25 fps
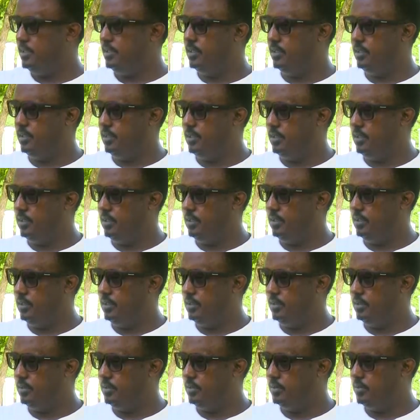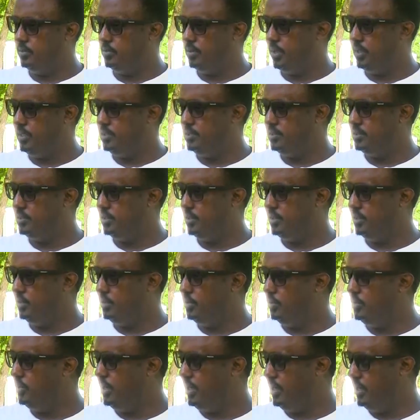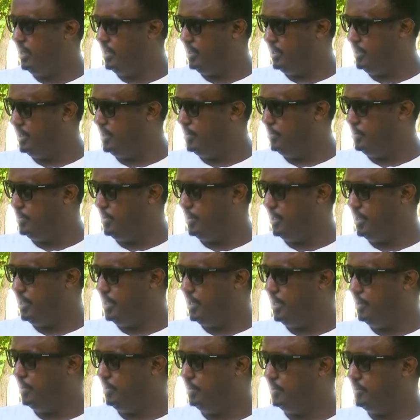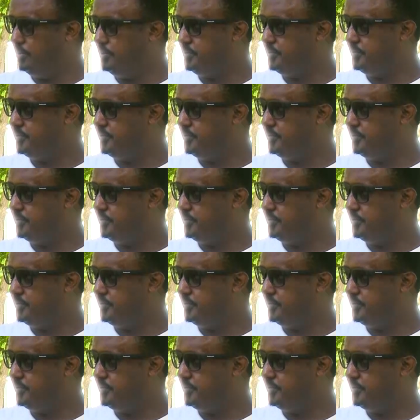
uh, right where I am right now.